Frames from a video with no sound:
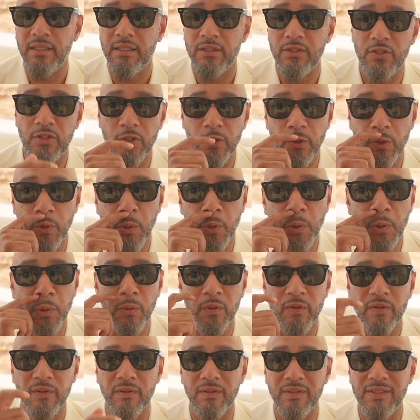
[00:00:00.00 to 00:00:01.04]
to
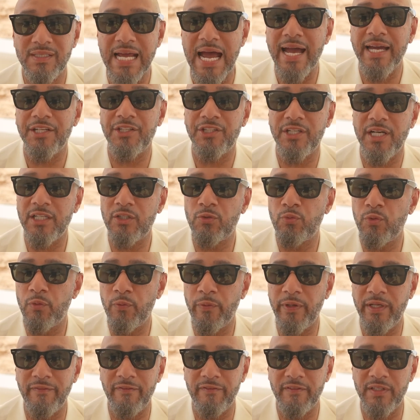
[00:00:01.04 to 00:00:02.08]
digest what
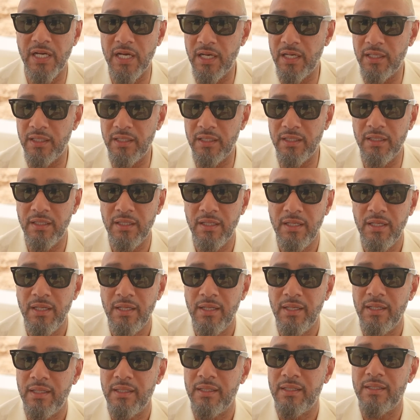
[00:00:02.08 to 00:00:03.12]
we've done,
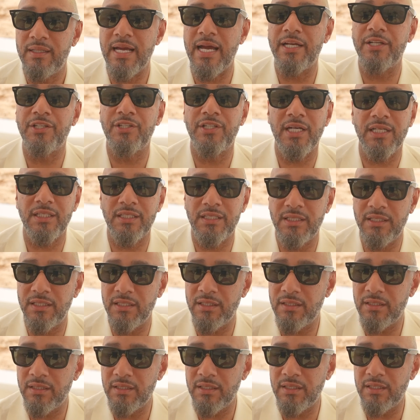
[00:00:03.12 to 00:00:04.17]
digest
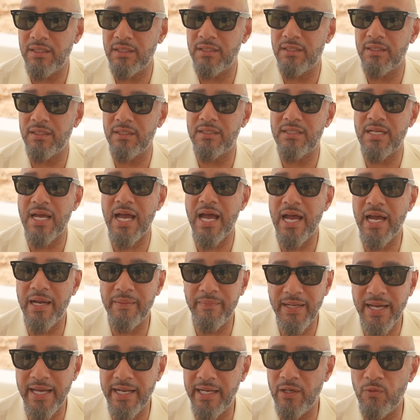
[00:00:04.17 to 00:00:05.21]
the
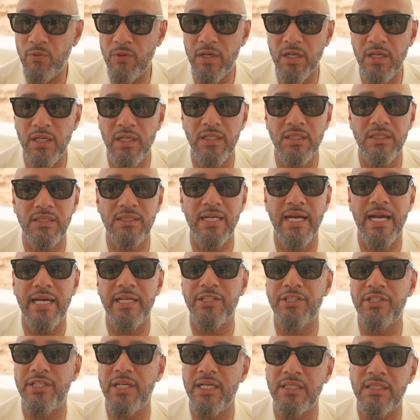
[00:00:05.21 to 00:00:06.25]
time that it was,
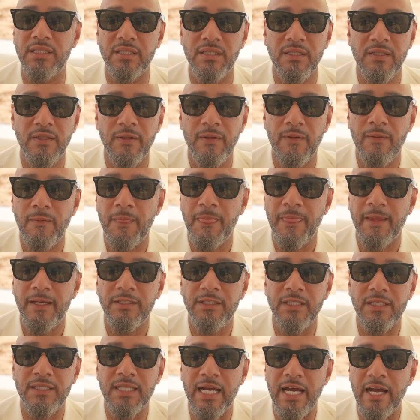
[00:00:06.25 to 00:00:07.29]
digest
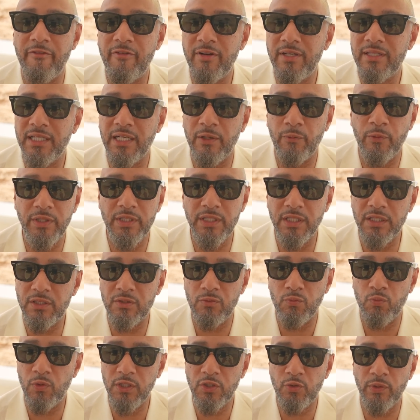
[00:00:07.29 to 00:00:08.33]
just everything.
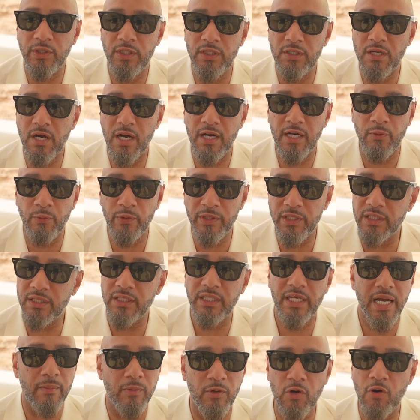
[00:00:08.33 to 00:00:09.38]
Once we started, we just
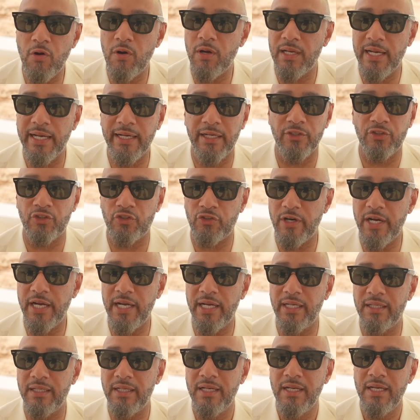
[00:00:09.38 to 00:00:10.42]
kept going like a
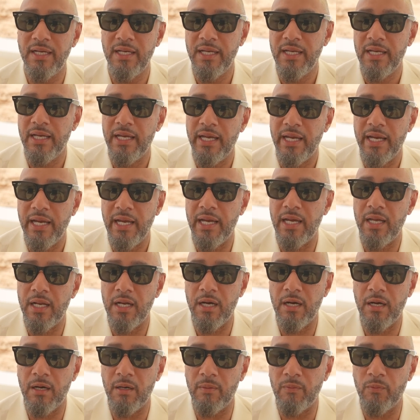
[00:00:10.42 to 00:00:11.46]
train.
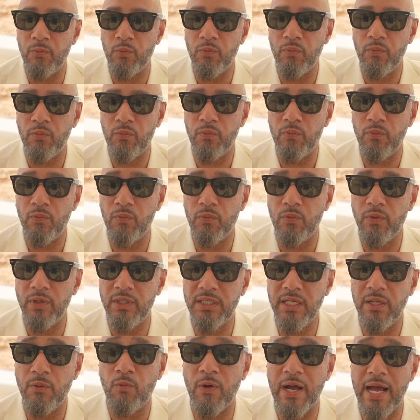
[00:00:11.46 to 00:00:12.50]
And we
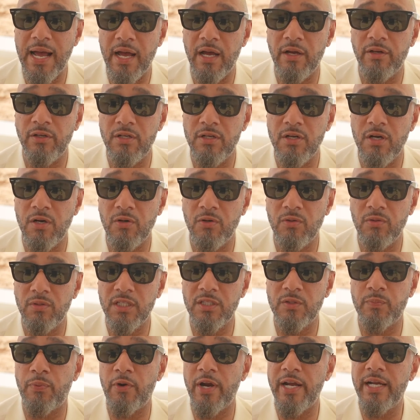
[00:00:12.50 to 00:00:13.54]
said, wow, you know,
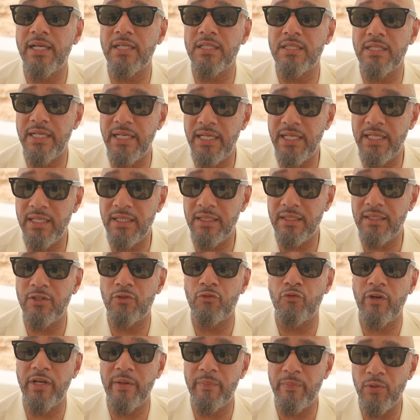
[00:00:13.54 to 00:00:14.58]
this break is needed,
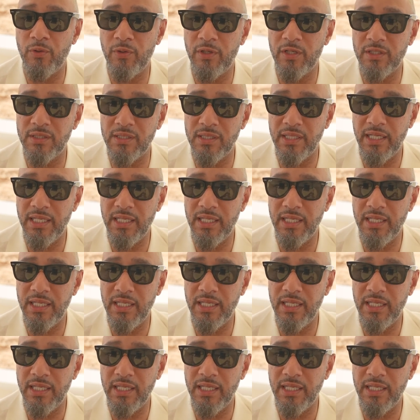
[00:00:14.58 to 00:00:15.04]
this reboot